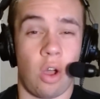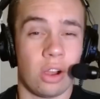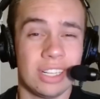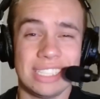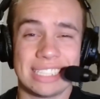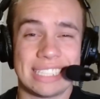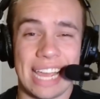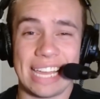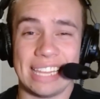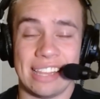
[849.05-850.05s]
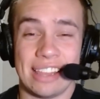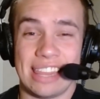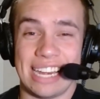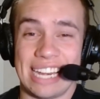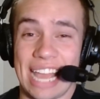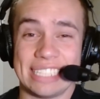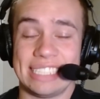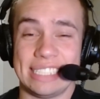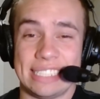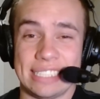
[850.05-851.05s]
hard to say that an
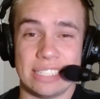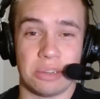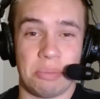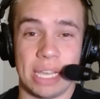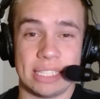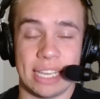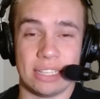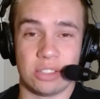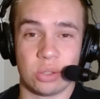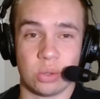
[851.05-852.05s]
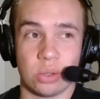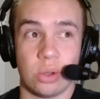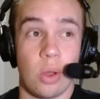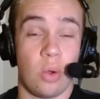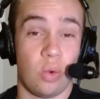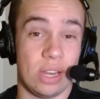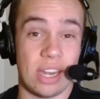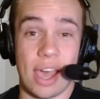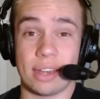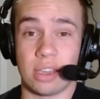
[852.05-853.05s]
SEC or Big Ten school
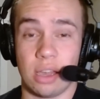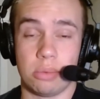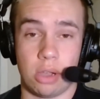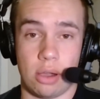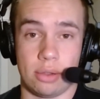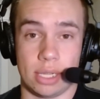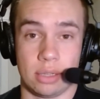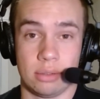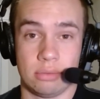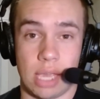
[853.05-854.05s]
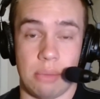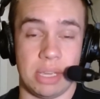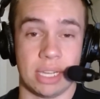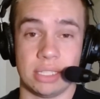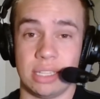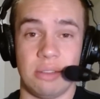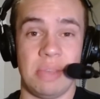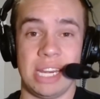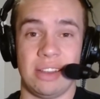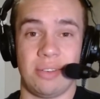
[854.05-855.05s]
would not come calling. And because of
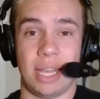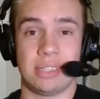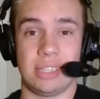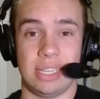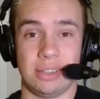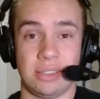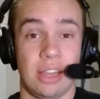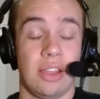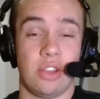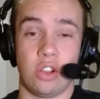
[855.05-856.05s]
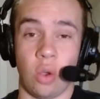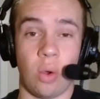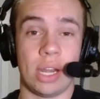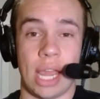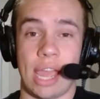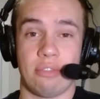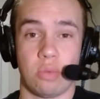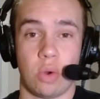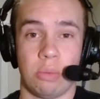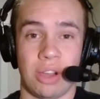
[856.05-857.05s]
their media rights deals, they're going to
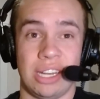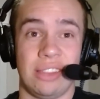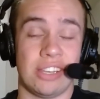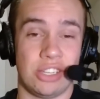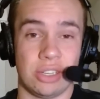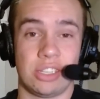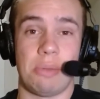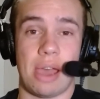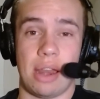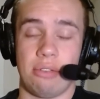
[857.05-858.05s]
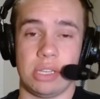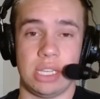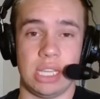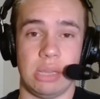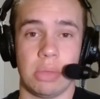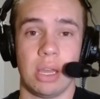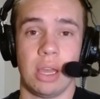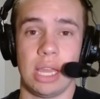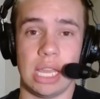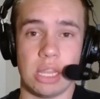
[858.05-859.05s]
have more money than just about every team
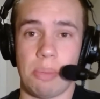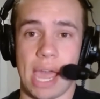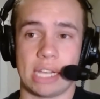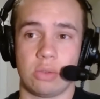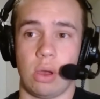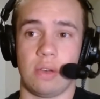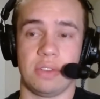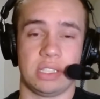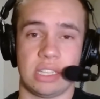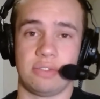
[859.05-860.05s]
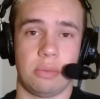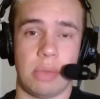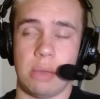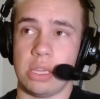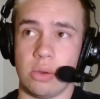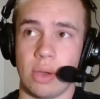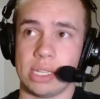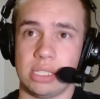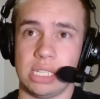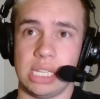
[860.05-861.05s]
in the Pac-12, except for maybe
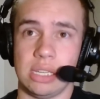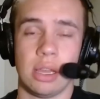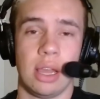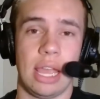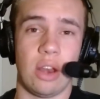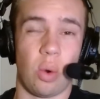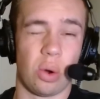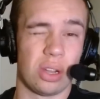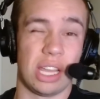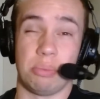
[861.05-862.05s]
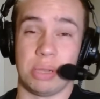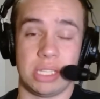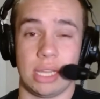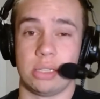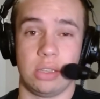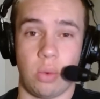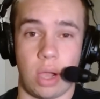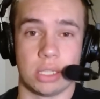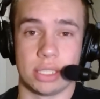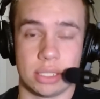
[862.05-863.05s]
USC and Oregon and potentially
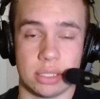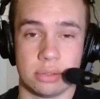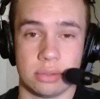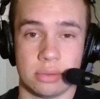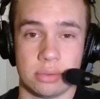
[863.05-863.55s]
Washington.